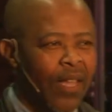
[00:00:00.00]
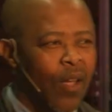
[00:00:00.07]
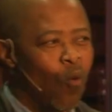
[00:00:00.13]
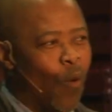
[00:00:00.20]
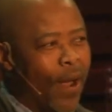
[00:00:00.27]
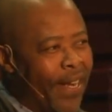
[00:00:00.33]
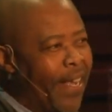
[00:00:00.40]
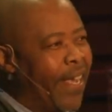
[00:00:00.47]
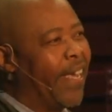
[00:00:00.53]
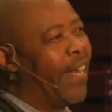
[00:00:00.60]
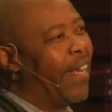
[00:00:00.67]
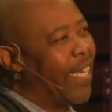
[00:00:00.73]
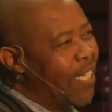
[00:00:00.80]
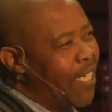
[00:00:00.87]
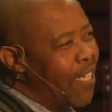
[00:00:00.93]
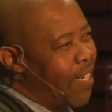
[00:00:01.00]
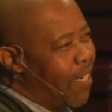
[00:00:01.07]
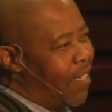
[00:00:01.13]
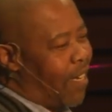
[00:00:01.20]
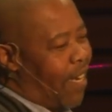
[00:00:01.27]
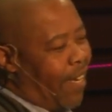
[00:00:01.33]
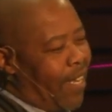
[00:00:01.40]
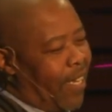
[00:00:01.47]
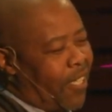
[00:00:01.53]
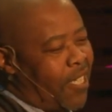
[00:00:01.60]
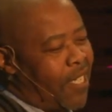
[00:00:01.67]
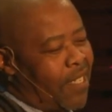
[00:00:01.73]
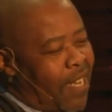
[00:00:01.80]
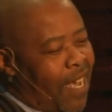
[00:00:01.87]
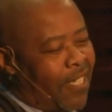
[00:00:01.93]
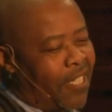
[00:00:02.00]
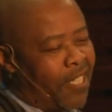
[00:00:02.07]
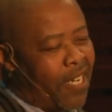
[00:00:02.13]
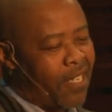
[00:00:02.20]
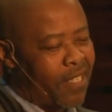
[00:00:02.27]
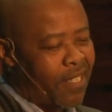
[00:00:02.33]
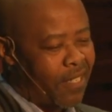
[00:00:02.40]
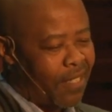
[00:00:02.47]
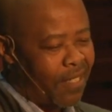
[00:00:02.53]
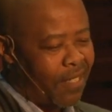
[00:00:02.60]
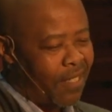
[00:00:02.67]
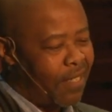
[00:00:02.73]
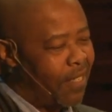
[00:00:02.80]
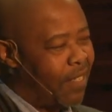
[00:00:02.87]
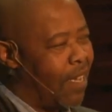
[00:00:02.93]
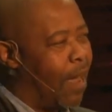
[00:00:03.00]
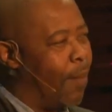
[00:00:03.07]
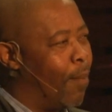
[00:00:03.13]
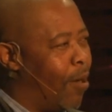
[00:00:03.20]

When elections are just about,